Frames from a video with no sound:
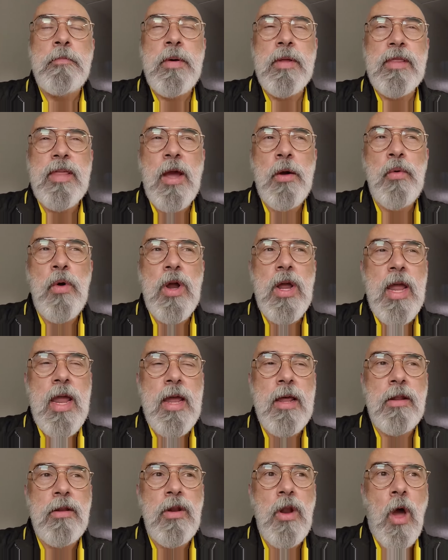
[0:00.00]
But they were
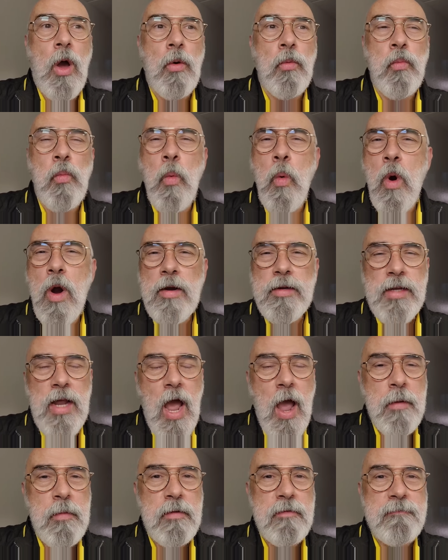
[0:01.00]
in a
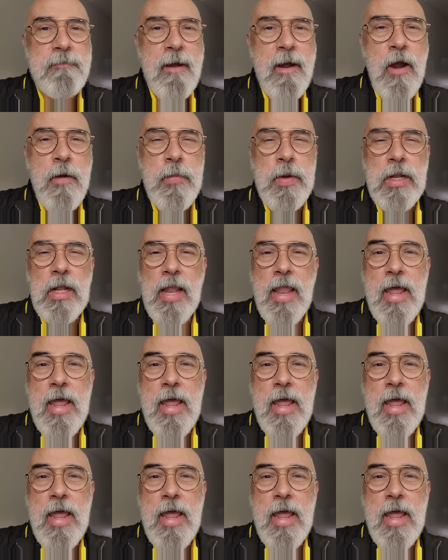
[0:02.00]
wartime environment,